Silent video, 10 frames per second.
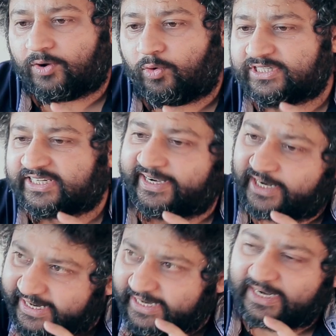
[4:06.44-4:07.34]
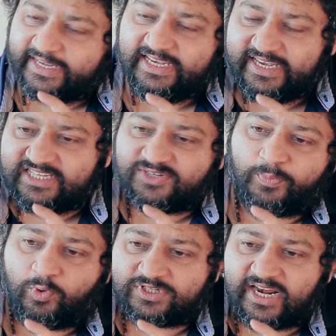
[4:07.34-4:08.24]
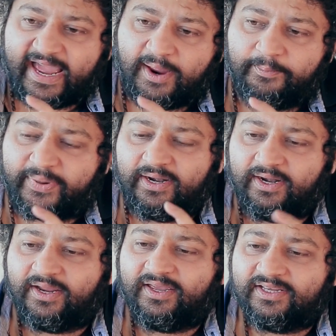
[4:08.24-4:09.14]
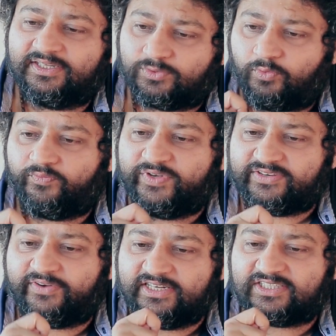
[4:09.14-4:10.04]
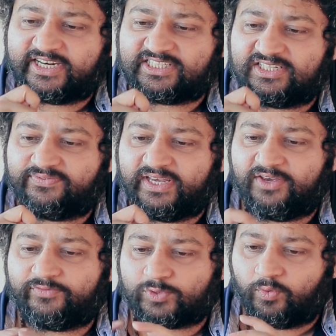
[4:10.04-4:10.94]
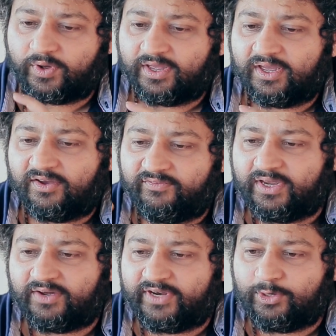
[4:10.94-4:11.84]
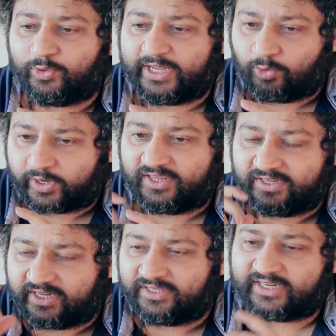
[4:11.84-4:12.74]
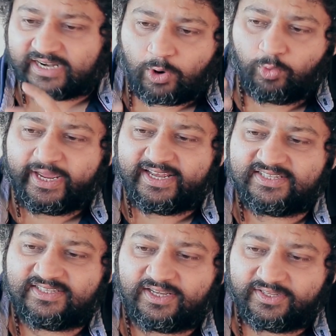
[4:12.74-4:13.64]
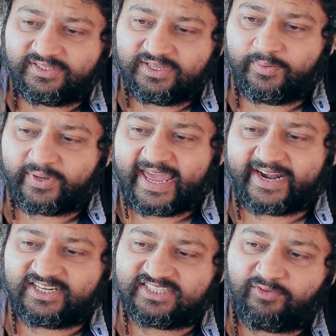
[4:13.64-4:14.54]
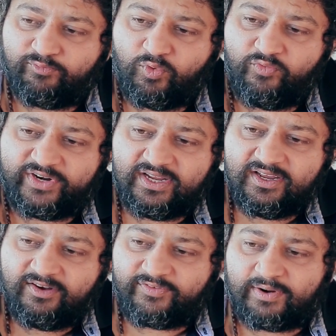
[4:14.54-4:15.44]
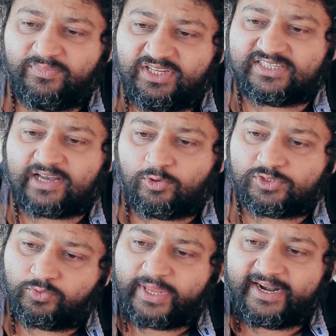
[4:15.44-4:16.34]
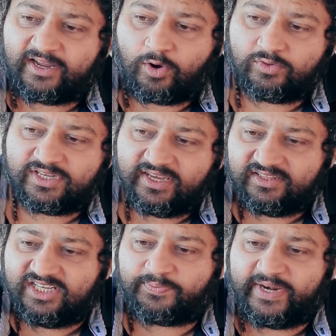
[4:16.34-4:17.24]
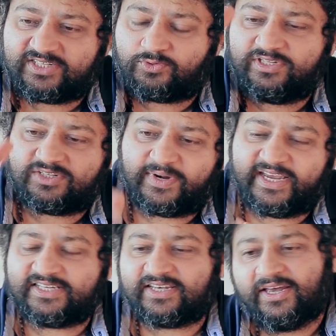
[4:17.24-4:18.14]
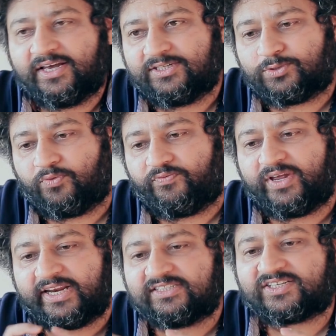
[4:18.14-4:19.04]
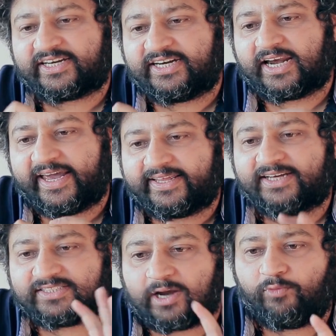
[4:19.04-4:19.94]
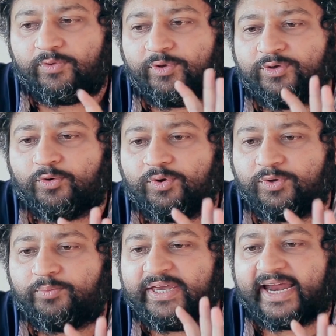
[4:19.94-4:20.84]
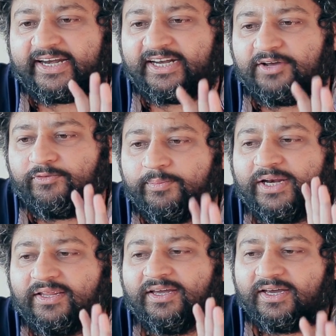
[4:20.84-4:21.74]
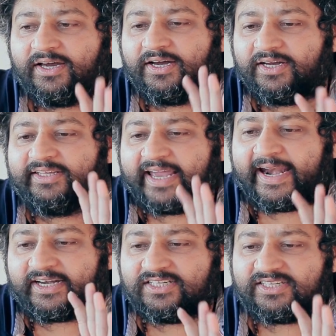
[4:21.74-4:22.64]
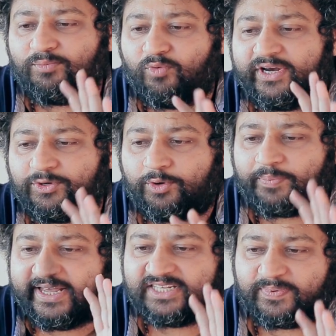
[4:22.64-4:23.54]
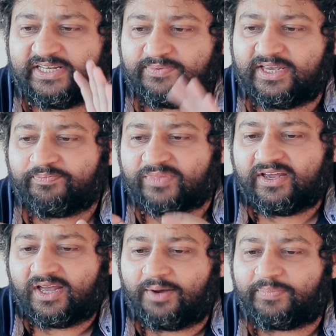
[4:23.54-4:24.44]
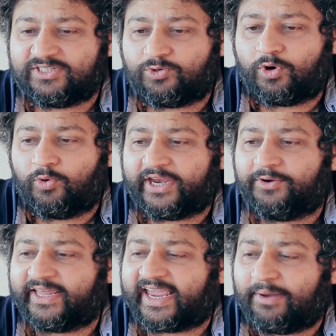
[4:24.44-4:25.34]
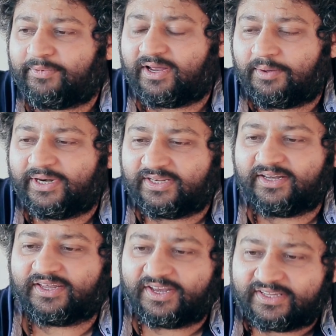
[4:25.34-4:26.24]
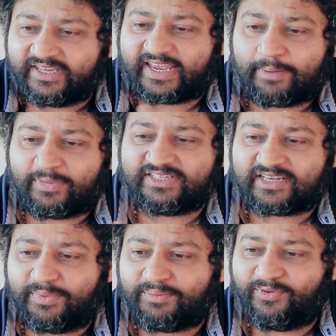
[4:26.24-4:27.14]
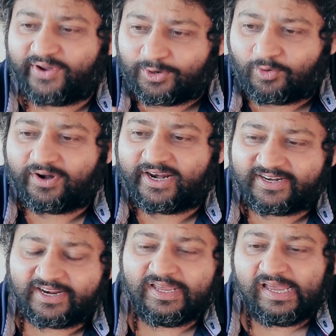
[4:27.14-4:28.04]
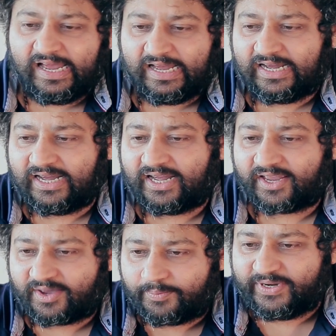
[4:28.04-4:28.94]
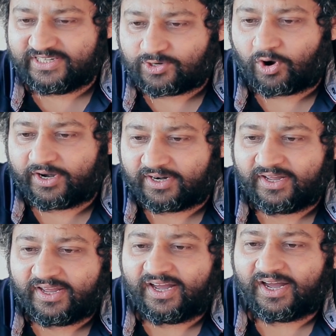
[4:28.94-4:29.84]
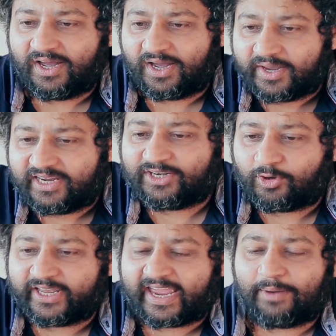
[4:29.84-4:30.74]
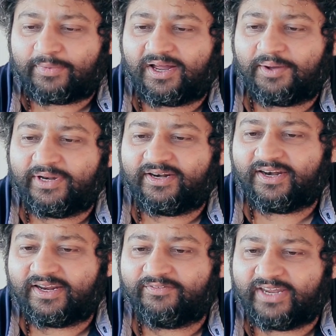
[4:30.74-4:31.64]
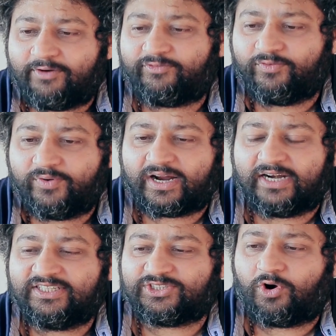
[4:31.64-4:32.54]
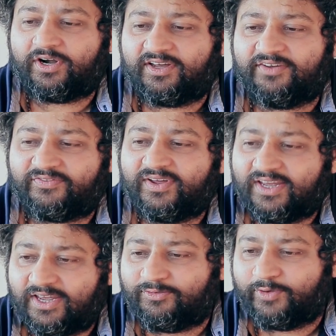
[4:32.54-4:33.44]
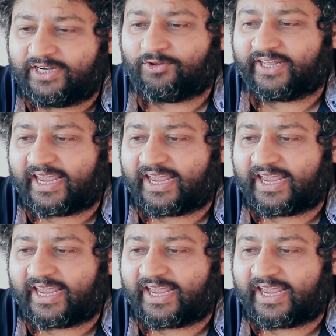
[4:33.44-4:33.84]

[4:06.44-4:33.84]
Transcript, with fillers: hoisted in each post lamp, and so whichever instructions we give, so we, we knew that the, the, the crowd has, uh, the characters have moved from this house to that house, this place to this place. So we'll instruct it like that. So now we, you, you be attentive. I mean, uh, the characters are moving to your place. Please be, uh, please don't look into the camera. I mean, the, the camera is coming behind. No, let, uh, please not uh, hit on the camera. I mean, we have to cut the shot if if you hit on the